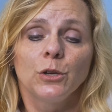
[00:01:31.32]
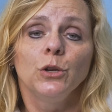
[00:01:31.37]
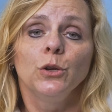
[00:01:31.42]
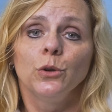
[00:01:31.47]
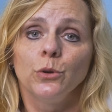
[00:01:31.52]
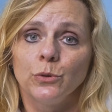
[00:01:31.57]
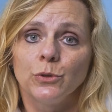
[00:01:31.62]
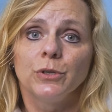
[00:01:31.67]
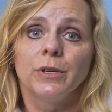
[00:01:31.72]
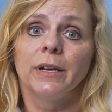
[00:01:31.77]
a
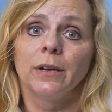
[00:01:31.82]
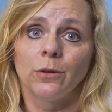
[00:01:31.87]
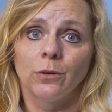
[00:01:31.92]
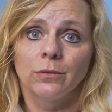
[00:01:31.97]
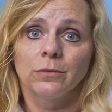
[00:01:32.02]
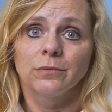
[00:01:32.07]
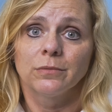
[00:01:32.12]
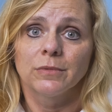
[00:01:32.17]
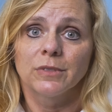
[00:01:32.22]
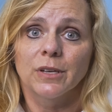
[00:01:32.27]
huge
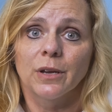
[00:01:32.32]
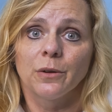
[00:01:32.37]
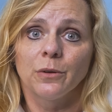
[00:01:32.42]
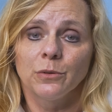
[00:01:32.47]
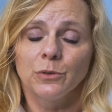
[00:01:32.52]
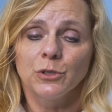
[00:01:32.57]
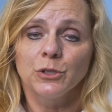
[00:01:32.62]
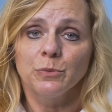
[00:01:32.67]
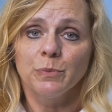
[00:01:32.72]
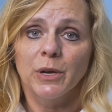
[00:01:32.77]
deal.
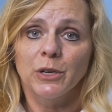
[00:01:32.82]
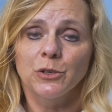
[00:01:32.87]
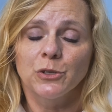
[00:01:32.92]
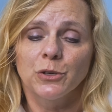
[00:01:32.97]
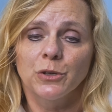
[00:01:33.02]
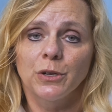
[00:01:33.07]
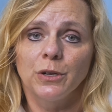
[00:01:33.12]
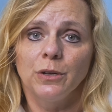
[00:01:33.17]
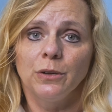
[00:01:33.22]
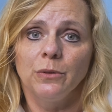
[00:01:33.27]
So just make
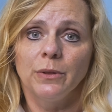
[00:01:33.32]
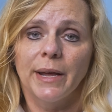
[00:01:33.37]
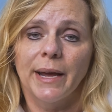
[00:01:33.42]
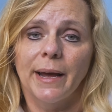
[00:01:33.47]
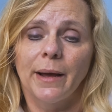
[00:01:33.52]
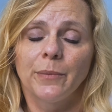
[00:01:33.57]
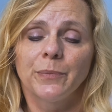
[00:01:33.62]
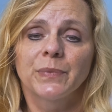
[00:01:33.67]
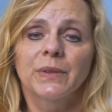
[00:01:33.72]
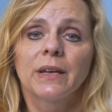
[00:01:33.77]
sure you do
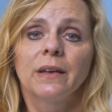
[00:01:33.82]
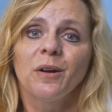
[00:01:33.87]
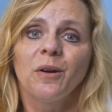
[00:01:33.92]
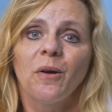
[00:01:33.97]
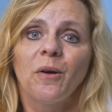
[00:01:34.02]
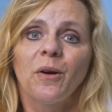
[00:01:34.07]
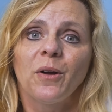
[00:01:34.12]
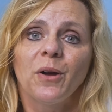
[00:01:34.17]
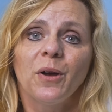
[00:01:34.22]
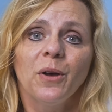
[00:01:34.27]
that.
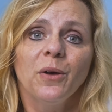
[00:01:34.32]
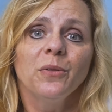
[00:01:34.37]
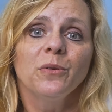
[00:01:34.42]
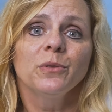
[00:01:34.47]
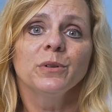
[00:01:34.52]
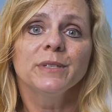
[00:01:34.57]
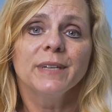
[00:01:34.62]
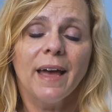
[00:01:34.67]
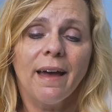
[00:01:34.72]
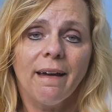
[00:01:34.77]
There are
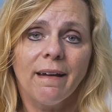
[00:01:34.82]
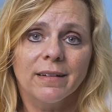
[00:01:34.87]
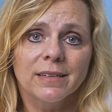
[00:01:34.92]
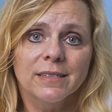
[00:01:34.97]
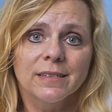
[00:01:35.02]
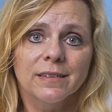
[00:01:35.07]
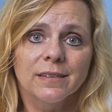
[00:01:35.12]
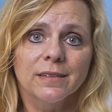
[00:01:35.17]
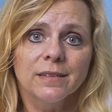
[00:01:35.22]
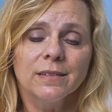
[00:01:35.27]
other
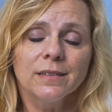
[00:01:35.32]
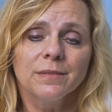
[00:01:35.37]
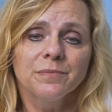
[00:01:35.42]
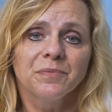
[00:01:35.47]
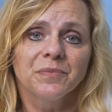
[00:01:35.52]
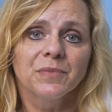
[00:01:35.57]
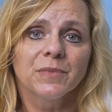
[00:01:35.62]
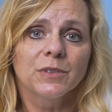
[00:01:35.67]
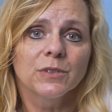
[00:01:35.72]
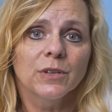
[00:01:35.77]
taxes
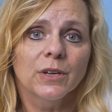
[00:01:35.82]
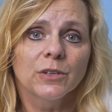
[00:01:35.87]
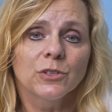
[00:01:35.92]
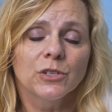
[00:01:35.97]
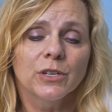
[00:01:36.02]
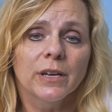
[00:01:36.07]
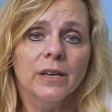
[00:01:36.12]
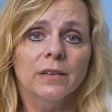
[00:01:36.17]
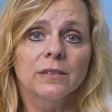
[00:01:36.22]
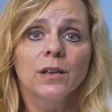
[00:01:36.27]

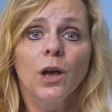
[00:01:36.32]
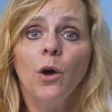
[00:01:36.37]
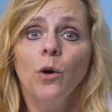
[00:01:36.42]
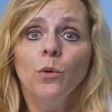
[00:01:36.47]
such as